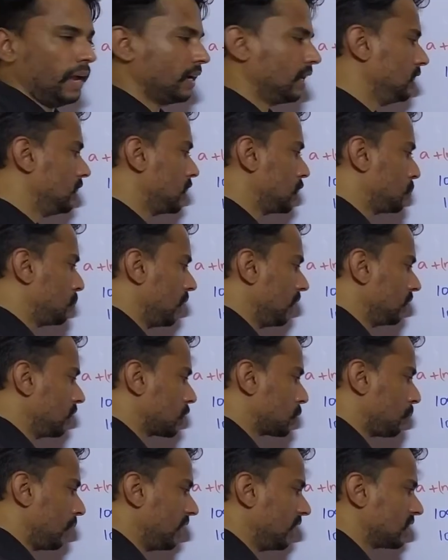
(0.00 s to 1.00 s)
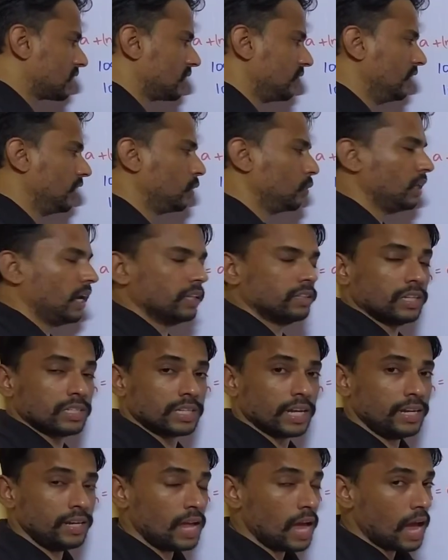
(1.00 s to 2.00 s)
I can just bring this minus 7 to the other
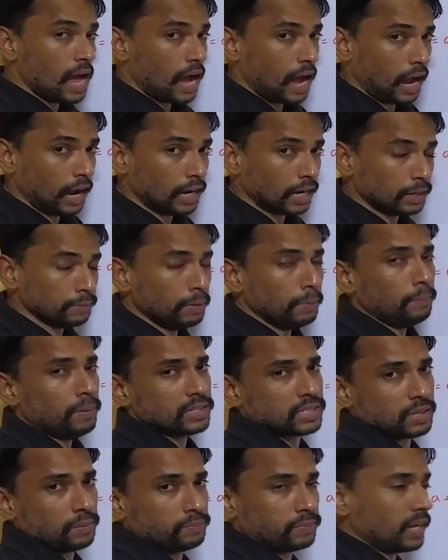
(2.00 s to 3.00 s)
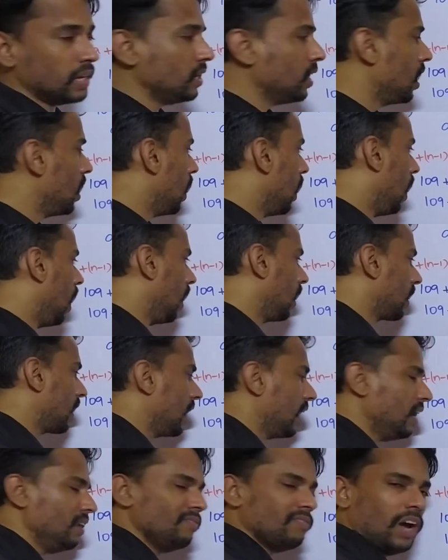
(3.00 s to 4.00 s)
side, and remember something,
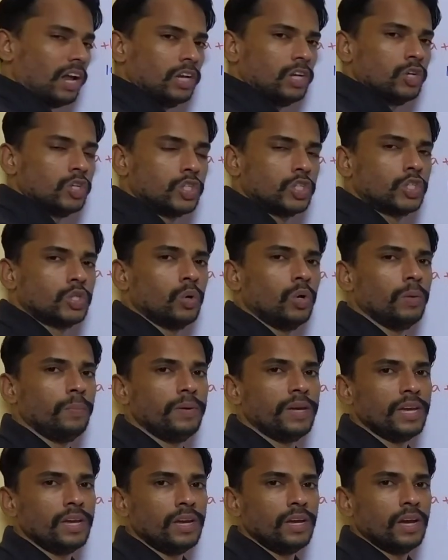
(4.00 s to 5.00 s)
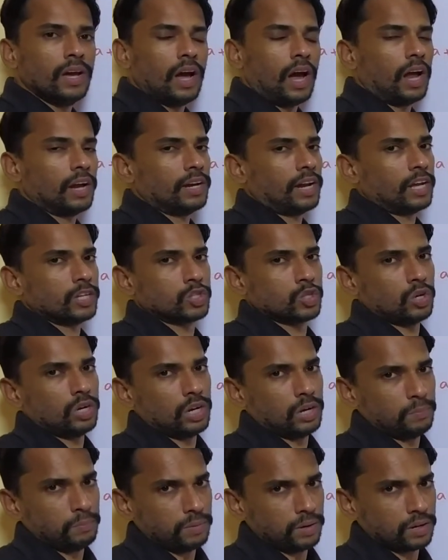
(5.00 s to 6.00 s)
our n value should be a
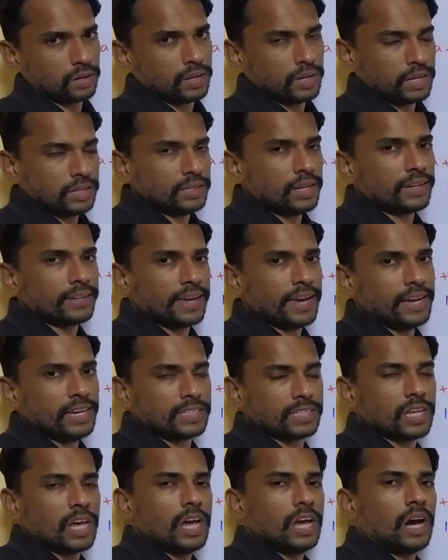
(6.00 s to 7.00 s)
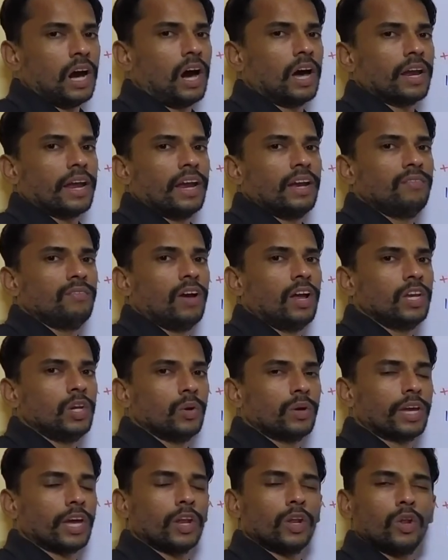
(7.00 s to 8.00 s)
natural number. In that case, our n
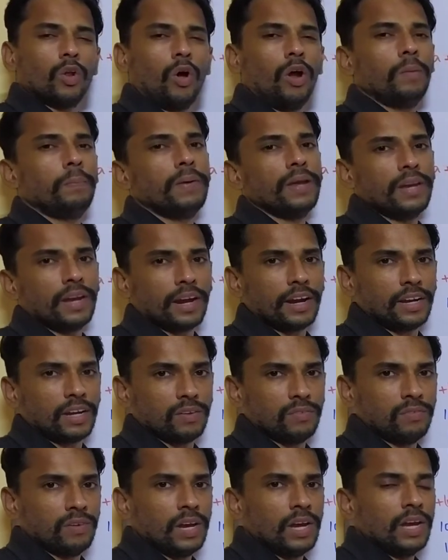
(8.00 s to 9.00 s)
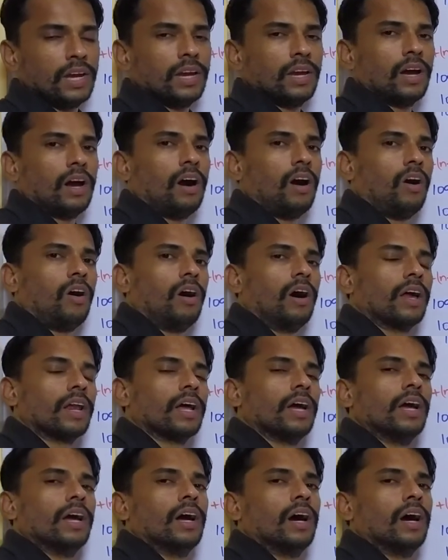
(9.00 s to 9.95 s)
value cannot be negative, or